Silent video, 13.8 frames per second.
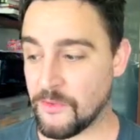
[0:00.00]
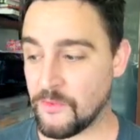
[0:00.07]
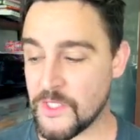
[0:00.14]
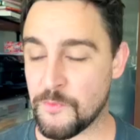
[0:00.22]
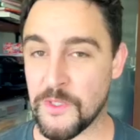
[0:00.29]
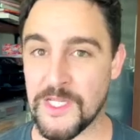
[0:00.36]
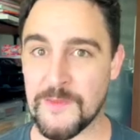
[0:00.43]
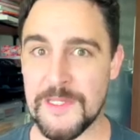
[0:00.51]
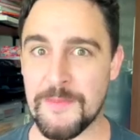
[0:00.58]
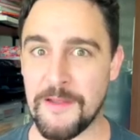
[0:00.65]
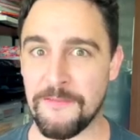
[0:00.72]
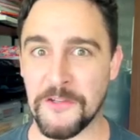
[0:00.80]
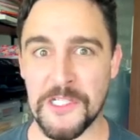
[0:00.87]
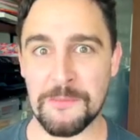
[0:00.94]
which brings me to
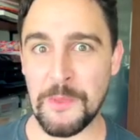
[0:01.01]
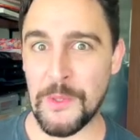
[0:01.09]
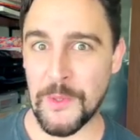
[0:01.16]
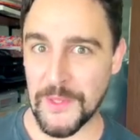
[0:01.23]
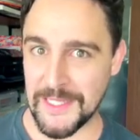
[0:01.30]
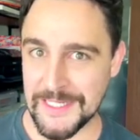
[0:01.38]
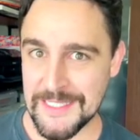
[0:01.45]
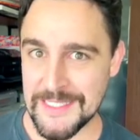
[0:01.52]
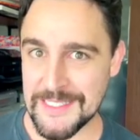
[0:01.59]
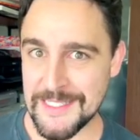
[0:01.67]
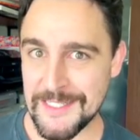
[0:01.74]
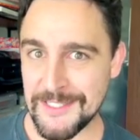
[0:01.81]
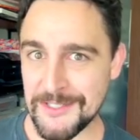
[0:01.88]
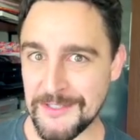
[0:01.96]
my first point.
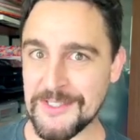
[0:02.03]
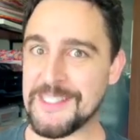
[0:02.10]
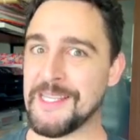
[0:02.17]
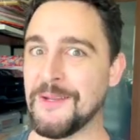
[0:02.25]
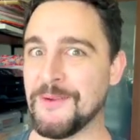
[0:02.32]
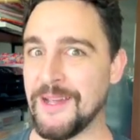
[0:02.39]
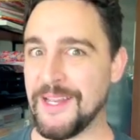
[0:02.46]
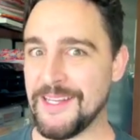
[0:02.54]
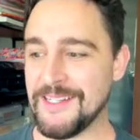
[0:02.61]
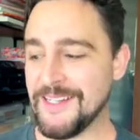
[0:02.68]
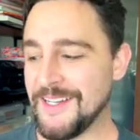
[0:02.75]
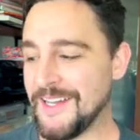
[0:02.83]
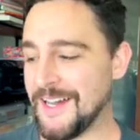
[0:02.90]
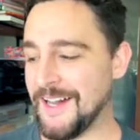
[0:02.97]
Good segue.
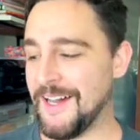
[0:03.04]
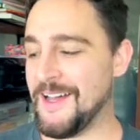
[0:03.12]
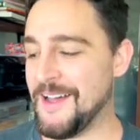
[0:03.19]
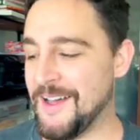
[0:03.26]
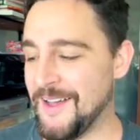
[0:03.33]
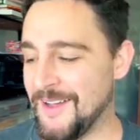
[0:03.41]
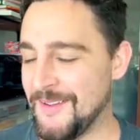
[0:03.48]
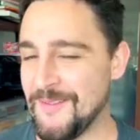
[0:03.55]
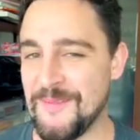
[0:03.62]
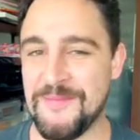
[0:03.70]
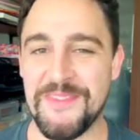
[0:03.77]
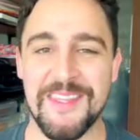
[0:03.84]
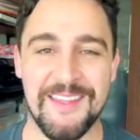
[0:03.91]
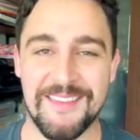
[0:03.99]

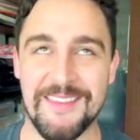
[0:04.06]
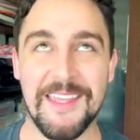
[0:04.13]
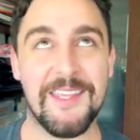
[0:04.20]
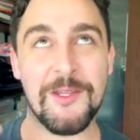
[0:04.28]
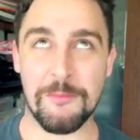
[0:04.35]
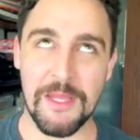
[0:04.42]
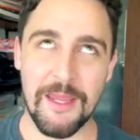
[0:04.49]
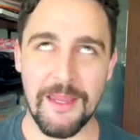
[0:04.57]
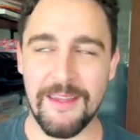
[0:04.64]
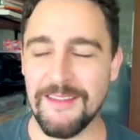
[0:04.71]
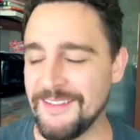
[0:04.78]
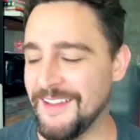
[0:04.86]
Thank you, me.